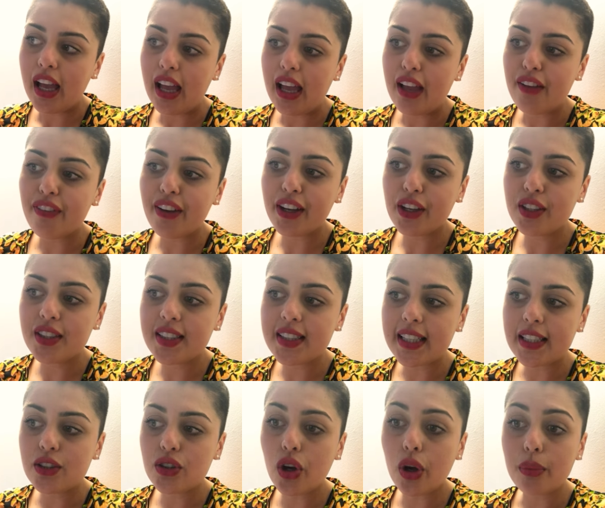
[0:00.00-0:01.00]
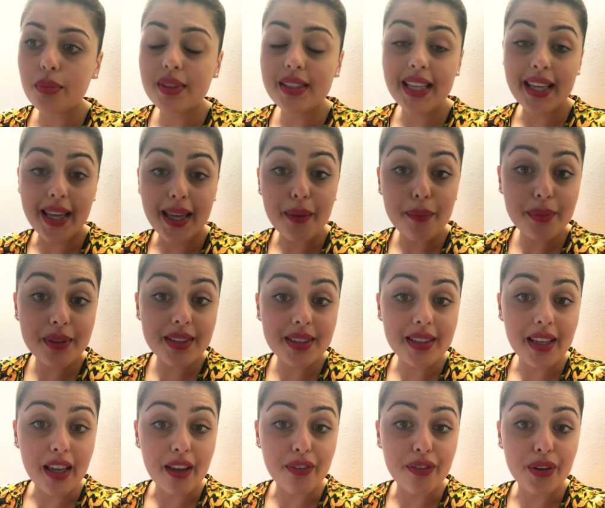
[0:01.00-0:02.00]
If I could say top tips,
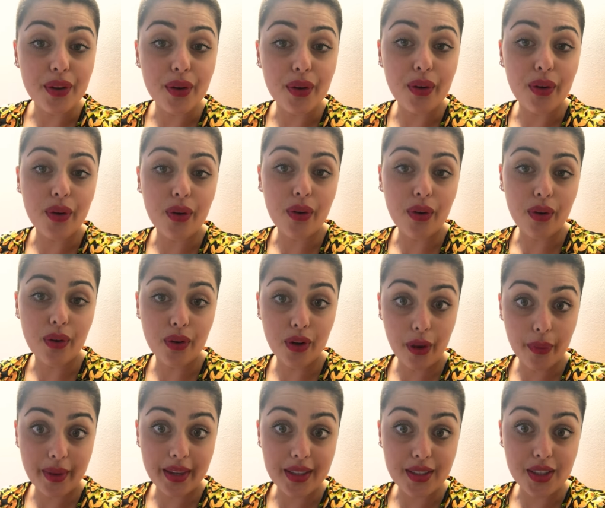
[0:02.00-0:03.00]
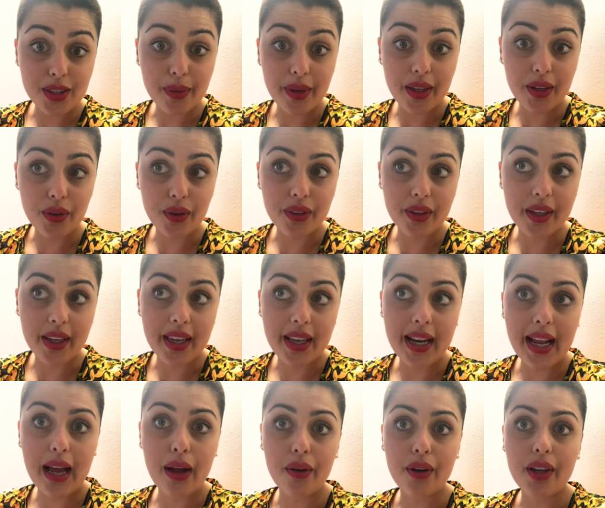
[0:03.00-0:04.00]
if you're going into it and you're
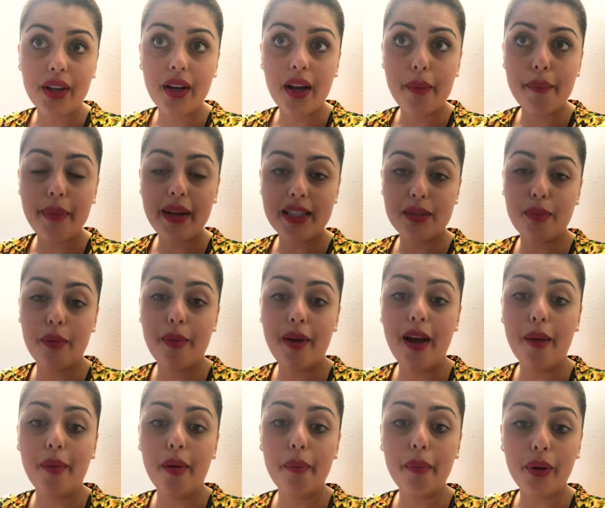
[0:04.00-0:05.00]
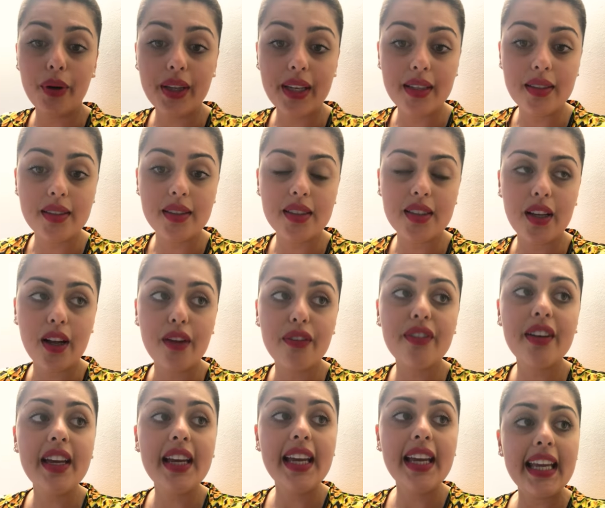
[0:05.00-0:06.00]
thinking, how can I best prepare my body and stuff?
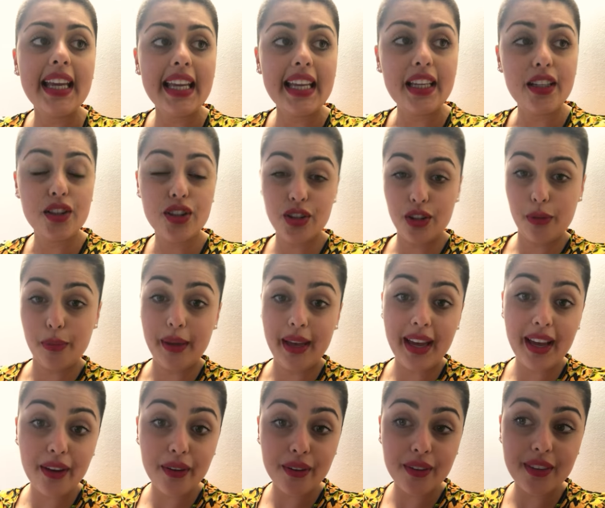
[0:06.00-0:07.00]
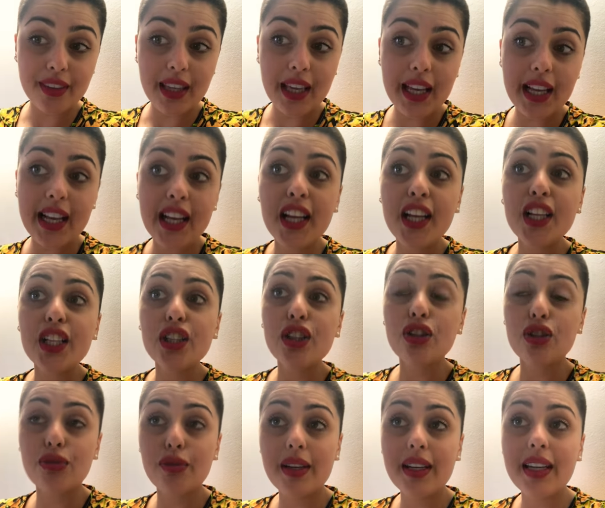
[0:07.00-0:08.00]
Eat super healthy,
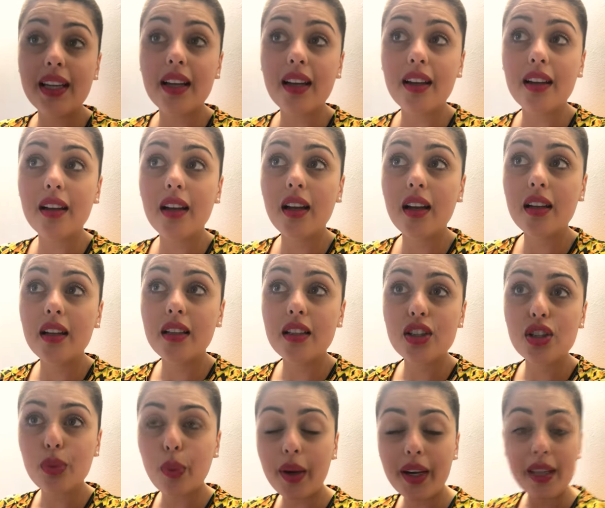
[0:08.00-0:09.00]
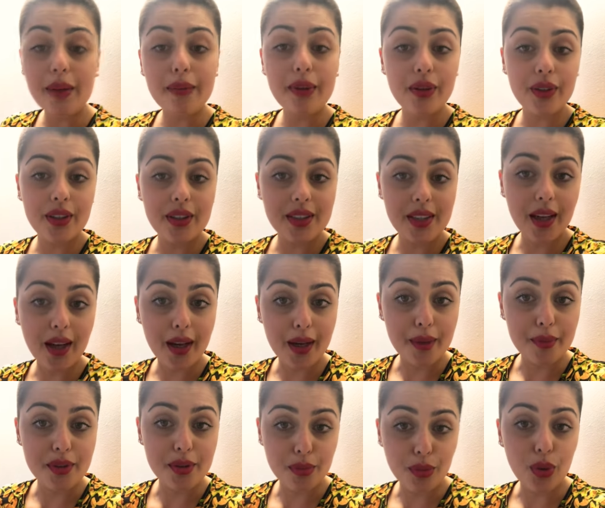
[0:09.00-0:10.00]
drink 20 million
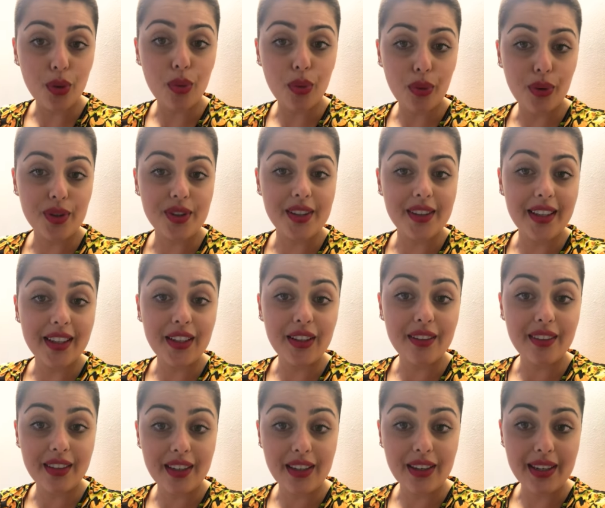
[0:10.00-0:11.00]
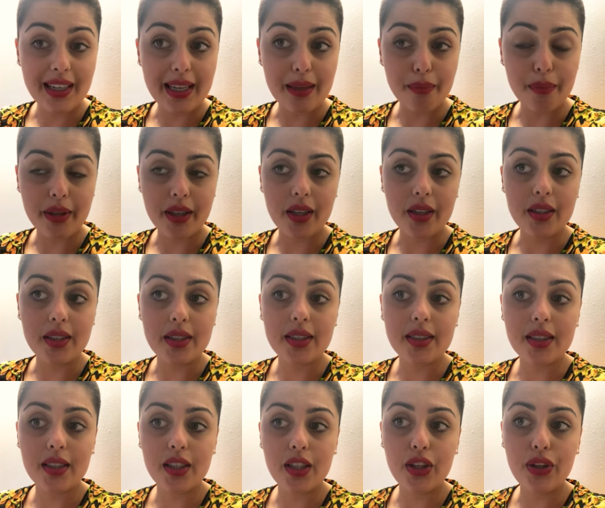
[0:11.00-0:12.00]
times more water than you think you need, because
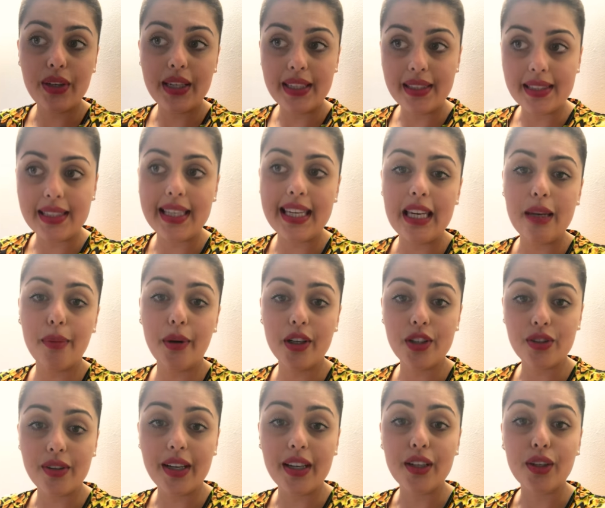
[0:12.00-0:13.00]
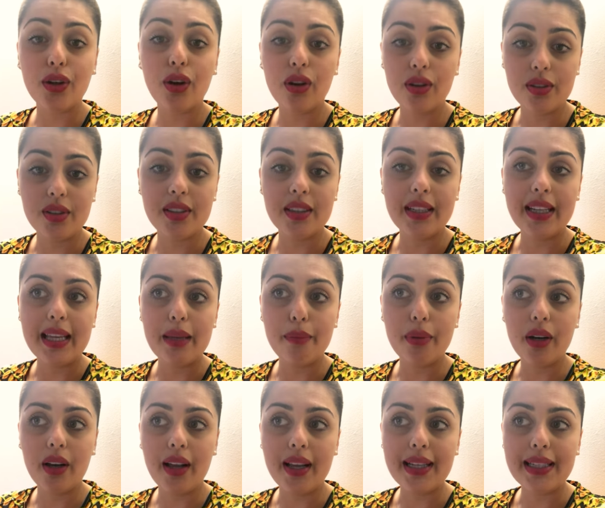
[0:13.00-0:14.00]
you need to keep hydrated constantly,
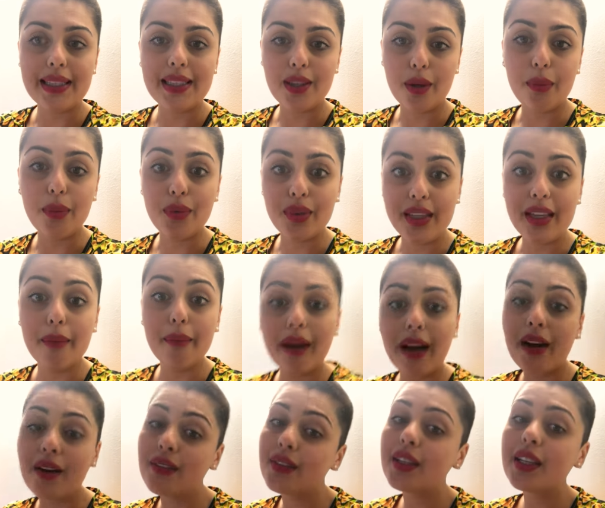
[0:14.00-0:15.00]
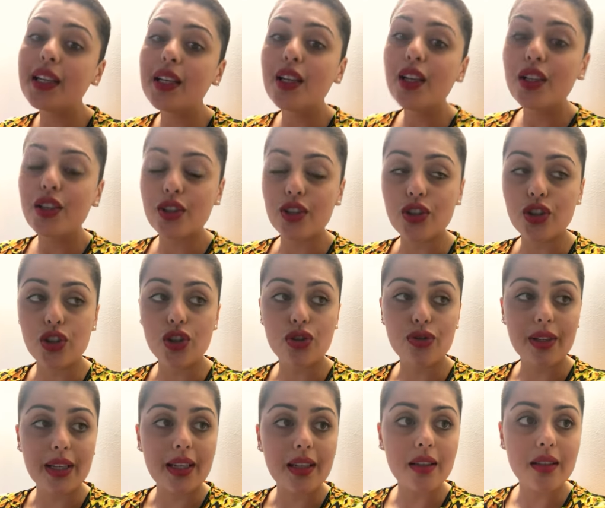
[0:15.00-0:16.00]
but like double the amount. So just
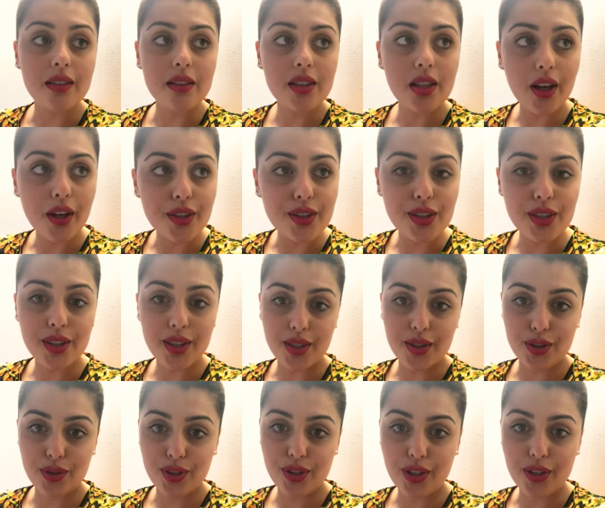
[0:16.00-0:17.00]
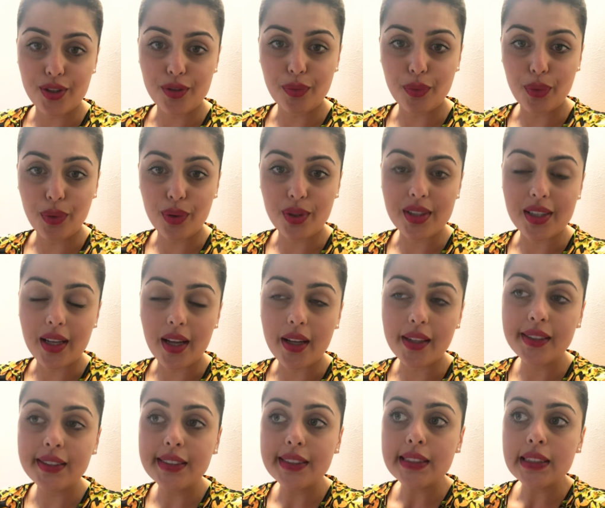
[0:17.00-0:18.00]
drink tons and tons and tons of
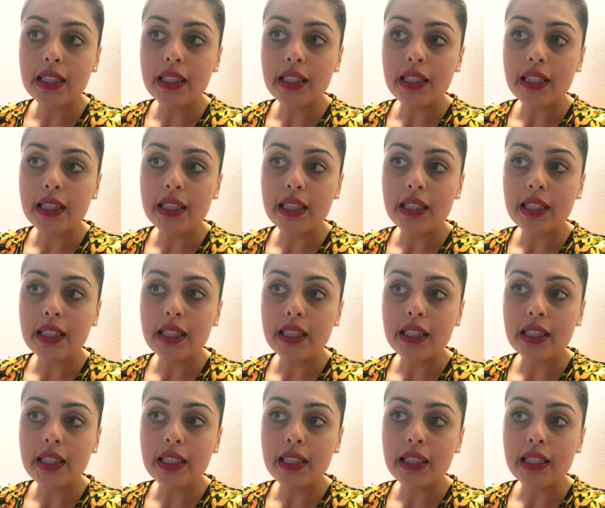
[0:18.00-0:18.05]
water.